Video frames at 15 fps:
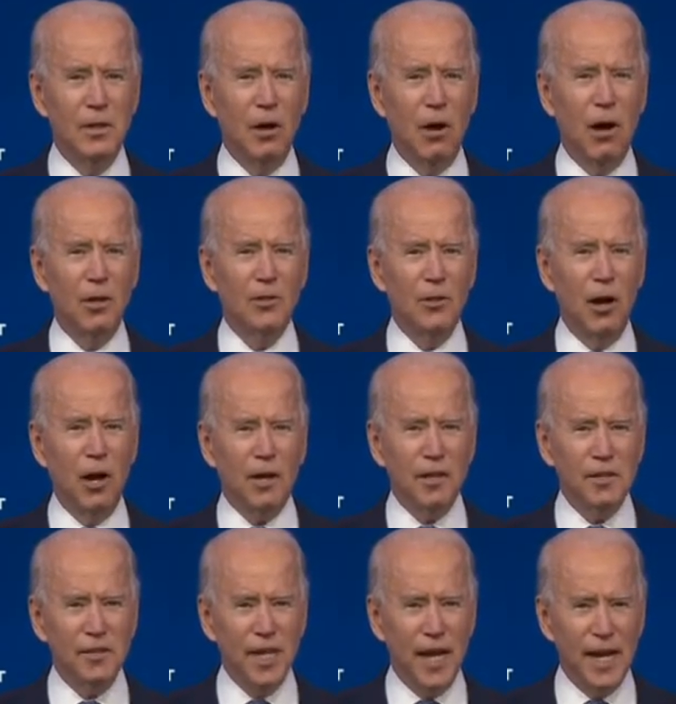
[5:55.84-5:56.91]
Our
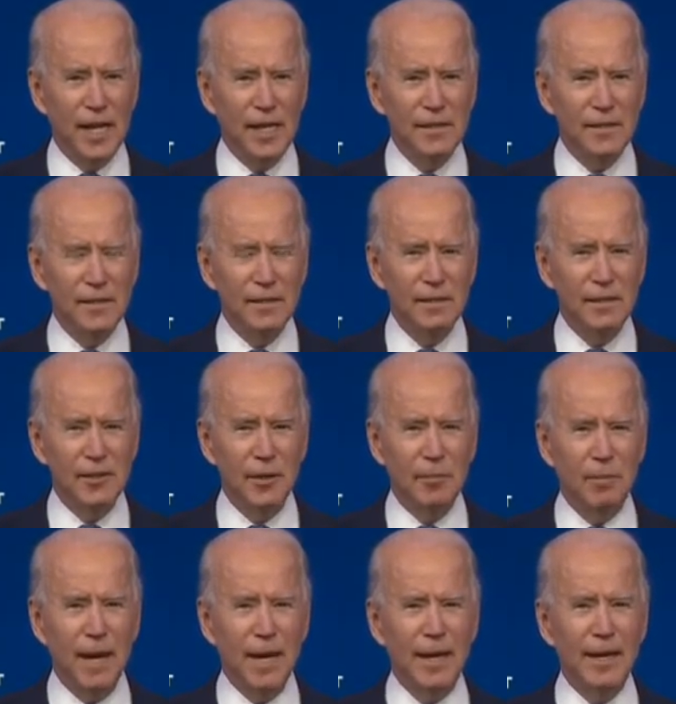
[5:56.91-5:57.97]
darkest days in the
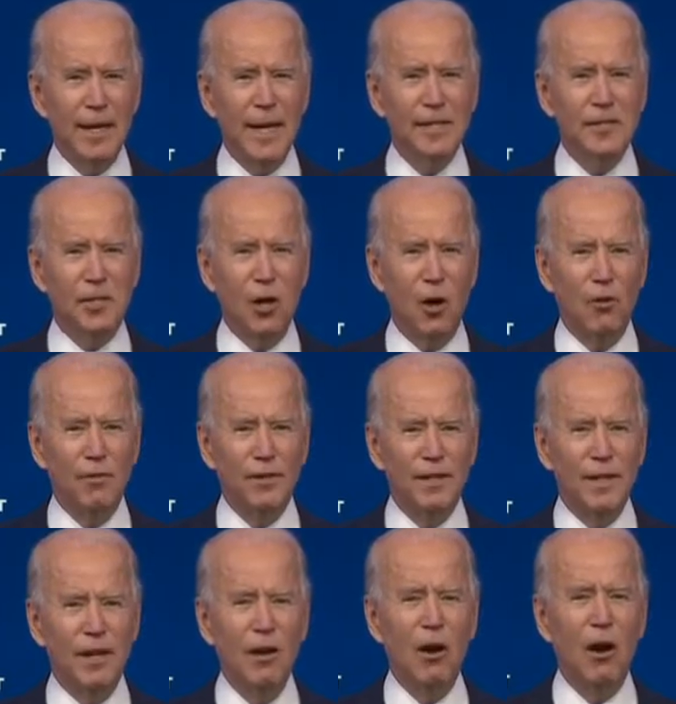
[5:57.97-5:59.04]
battle against COVID
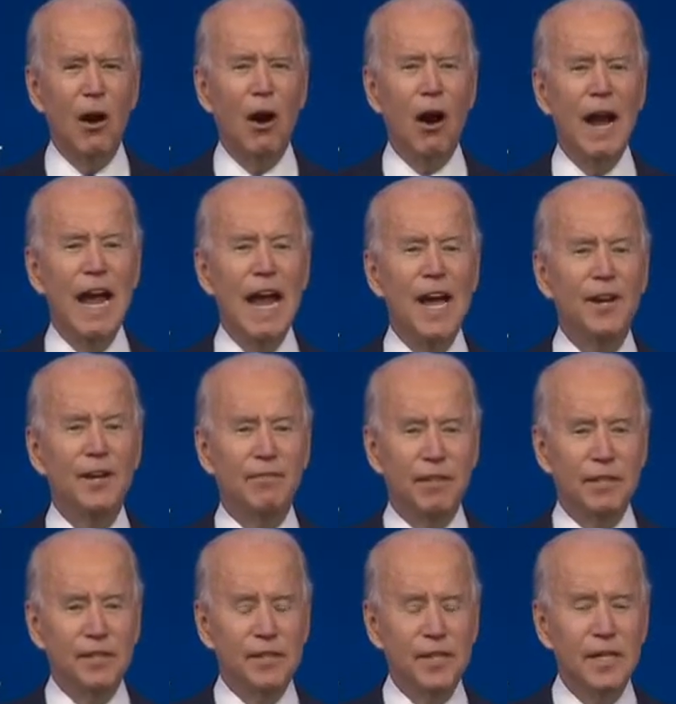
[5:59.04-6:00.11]
are ahead of
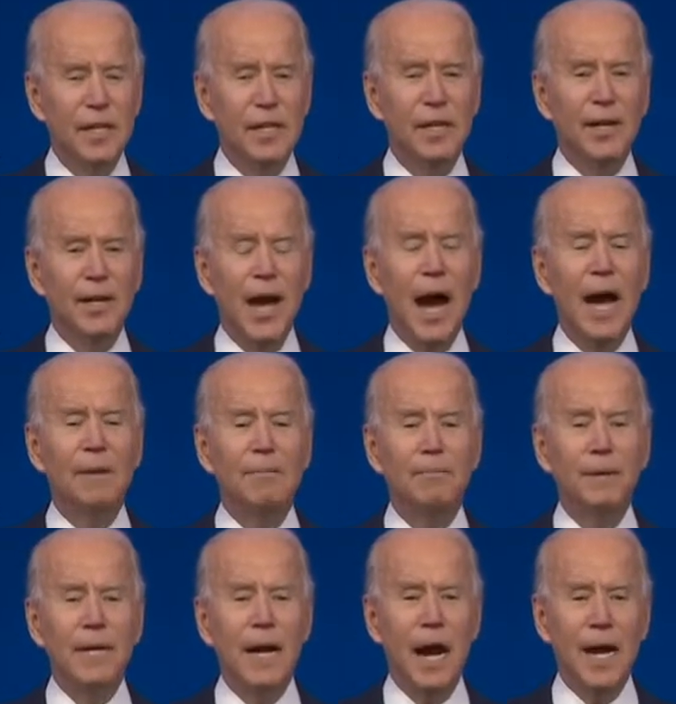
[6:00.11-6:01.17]
us, not
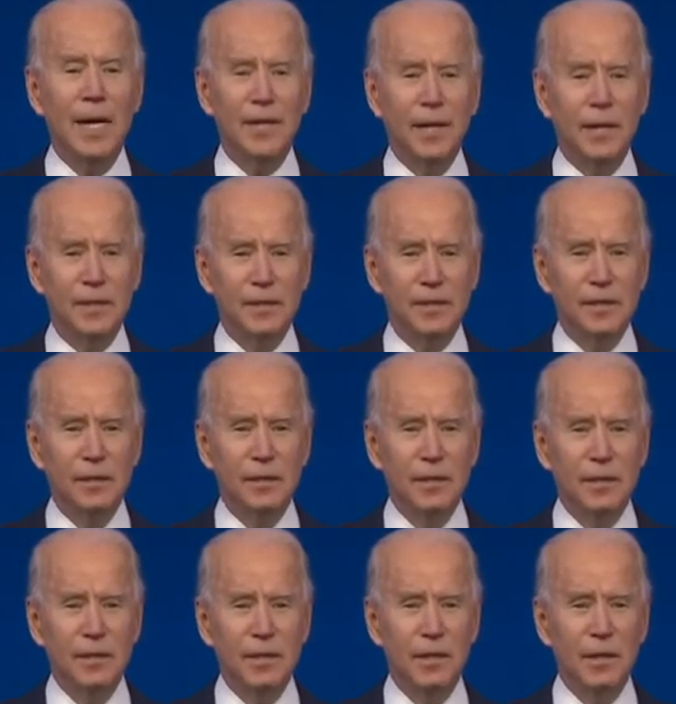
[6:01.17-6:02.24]
behind us.
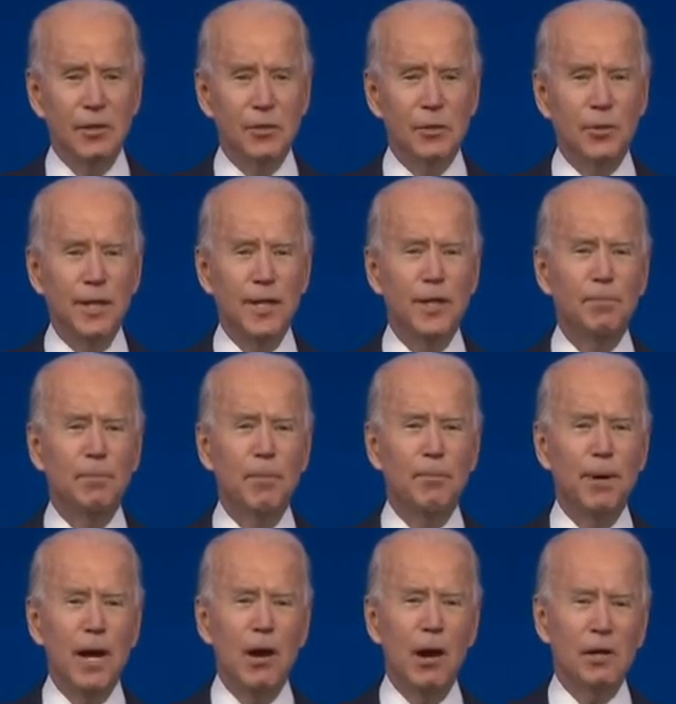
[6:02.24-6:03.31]
So we need to
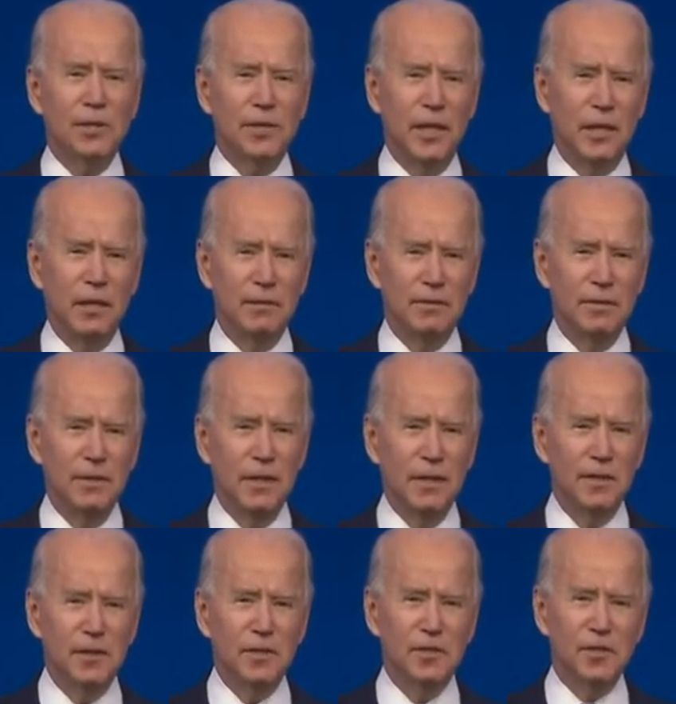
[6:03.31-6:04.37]
prepare ourselves
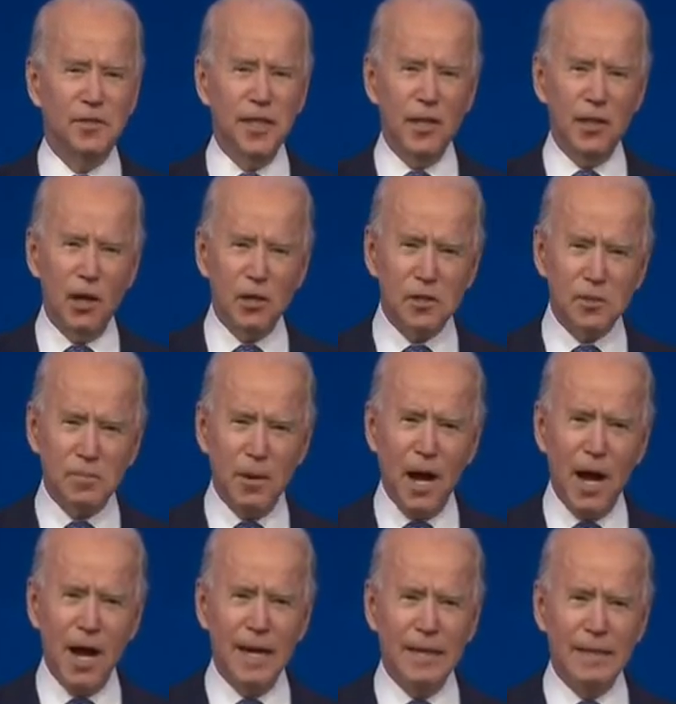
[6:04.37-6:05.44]
to steel
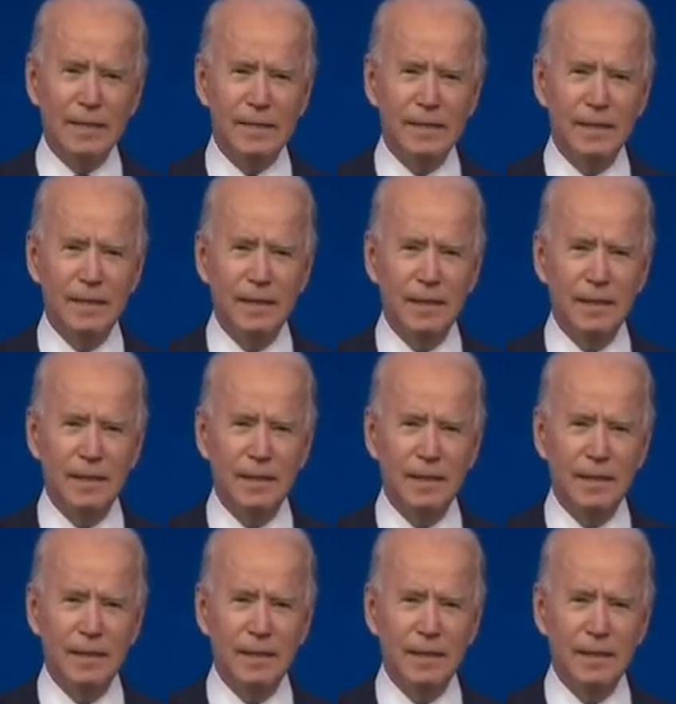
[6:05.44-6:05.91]
spines.